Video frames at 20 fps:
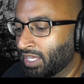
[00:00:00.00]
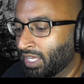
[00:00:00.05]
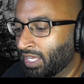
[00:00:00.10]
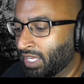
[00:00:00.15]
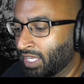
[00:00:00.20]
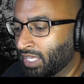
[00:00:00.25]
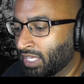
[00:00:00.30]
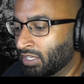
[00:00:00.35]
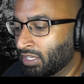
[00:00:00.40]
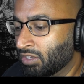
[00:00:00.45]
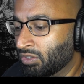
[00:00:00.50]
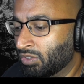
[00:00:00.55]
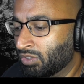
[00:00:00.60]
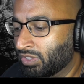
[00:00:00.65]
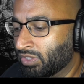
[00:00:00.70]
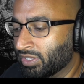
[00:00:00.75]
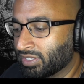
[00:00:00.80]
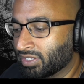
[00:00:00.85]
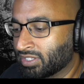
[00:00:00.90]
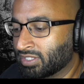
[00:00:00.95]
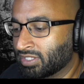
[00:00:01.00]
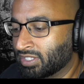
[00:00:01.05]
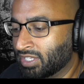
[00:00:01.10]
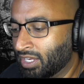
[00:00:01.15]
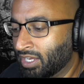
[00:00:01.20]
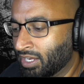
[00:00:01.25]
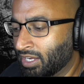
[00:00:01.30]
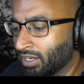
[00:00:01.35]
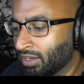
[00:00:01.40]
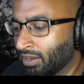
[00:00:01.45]
heal the
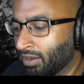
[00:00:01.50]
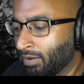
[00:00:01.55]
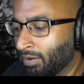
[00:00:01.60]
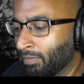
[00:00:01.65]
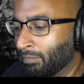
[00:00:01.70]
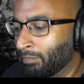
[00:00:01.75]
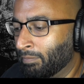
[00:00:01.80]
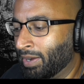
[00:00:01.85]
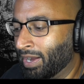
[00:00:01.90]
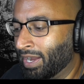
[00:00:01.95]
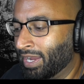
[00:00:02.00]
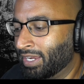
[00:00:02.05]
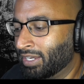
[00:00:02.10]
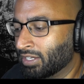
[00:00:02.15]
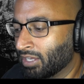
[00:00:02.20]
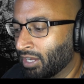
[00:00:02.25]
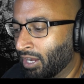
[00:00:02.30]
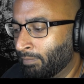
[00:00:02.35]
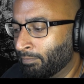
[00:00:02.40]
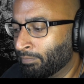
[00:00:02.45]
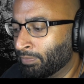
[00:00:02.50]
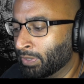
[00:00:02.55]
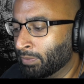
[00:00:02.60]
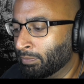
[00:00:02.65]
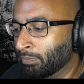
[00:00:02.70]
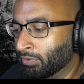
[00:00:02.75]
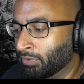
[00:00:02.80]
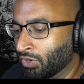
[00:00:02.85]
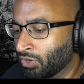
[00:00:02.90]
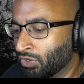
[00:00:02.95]
sick, bind up the
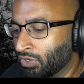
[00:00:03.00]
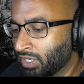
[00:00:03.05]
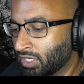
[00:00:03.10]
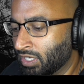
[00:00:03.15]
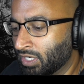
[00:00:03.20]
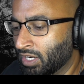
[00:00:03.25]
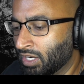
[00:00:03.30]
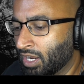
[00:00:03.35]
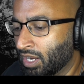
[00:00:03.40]
broken,